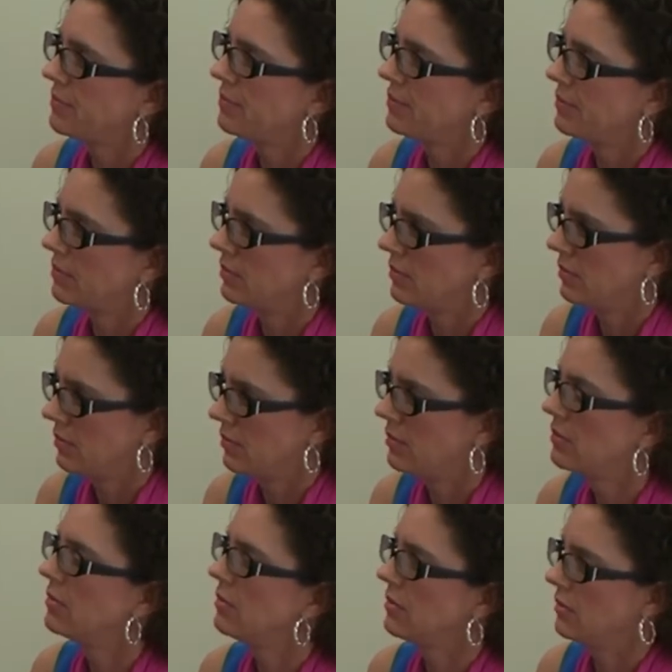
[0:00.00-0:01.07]

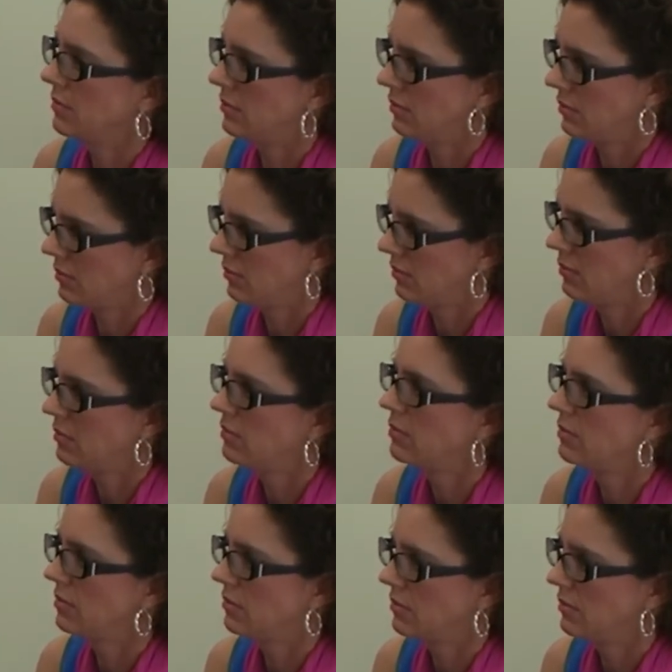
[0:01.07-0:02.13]

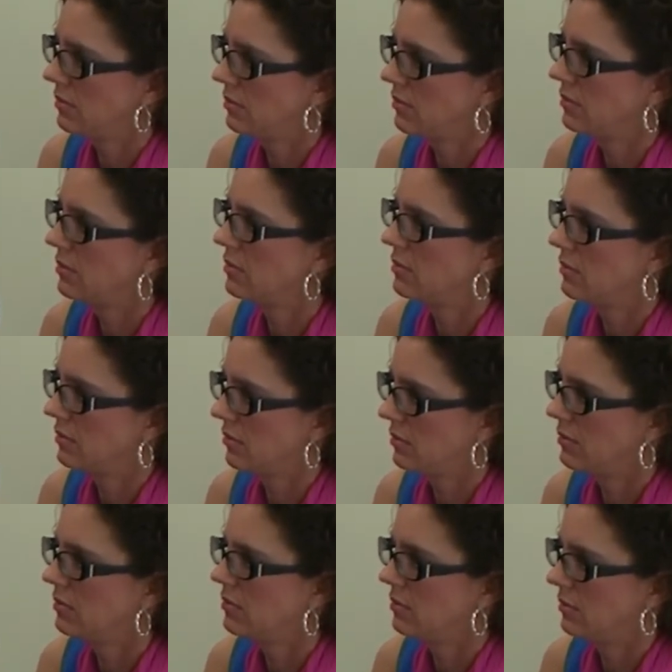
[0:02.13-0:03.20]

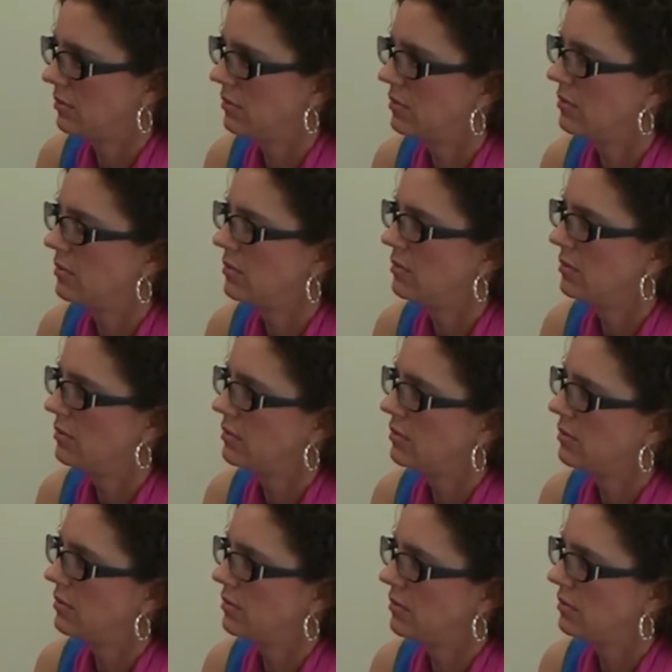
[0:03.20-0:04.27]

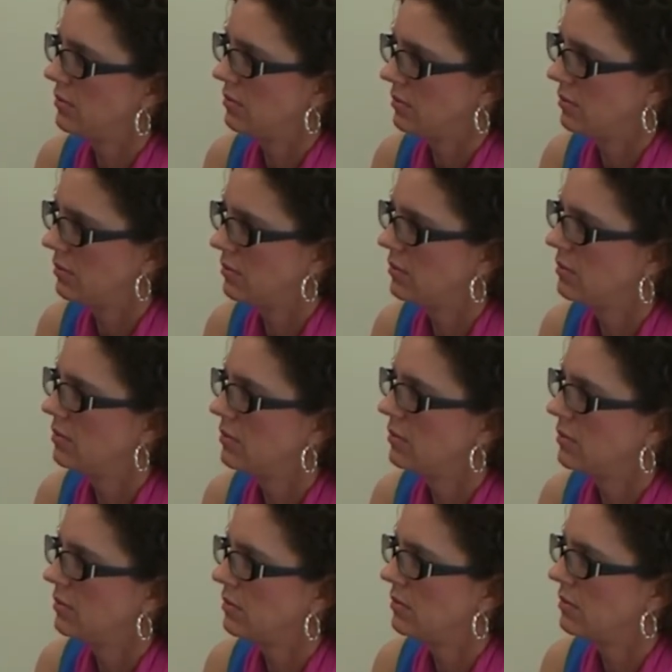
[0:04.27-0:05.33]

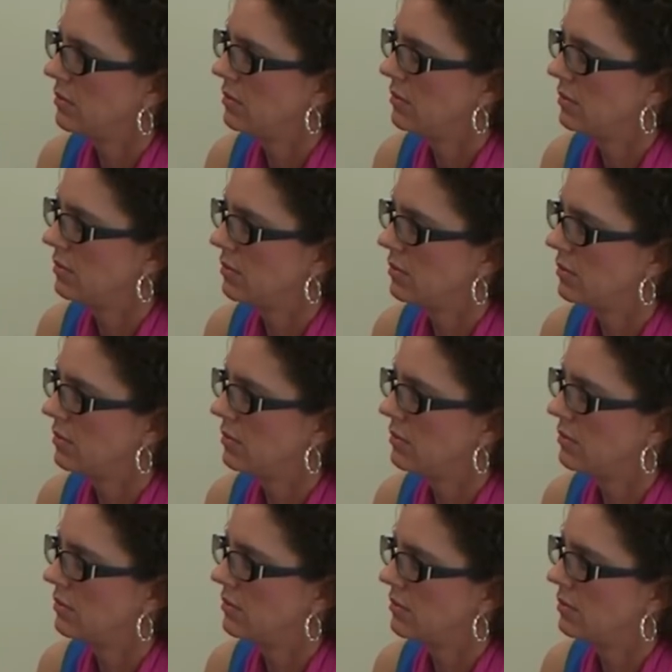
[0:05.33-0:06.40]

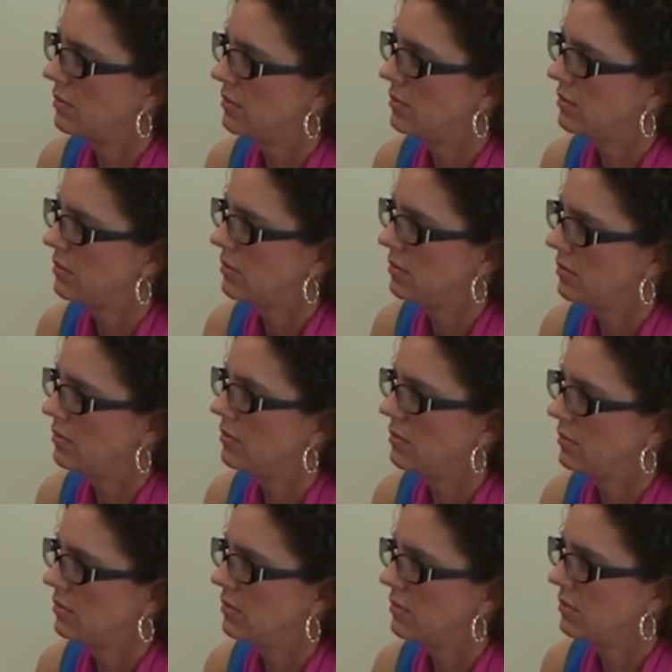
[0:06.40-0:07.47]

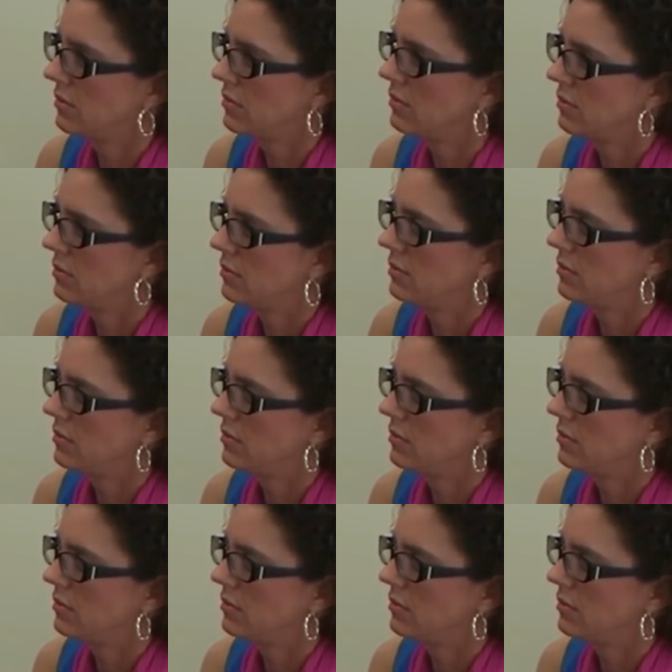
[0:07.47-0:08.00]
This person isn't speaking.